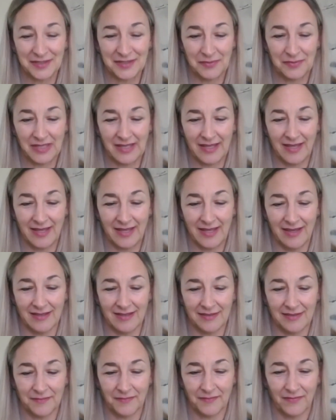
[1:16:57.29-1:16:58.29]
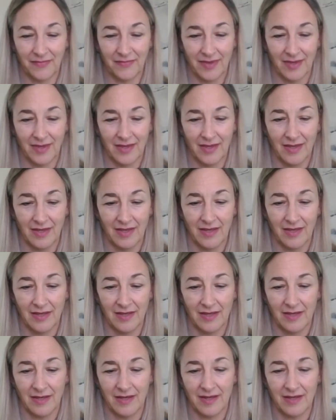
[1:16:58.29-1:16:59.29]
we can.
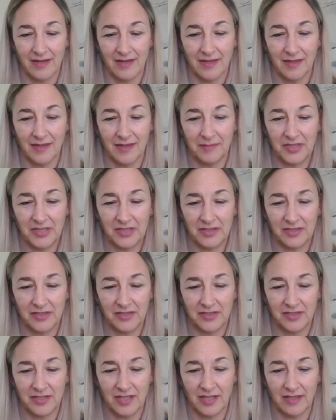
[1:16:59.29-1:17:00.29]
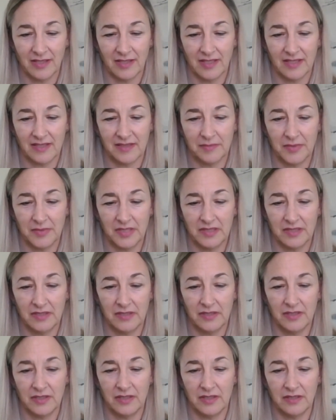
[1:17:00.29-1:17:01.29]
Let me just check last
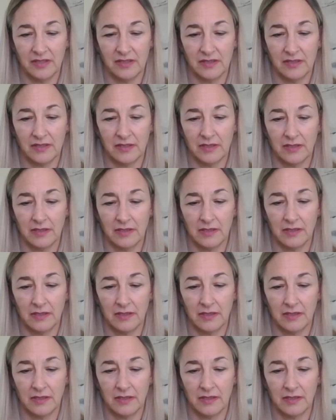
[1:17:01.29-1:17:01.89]
messages.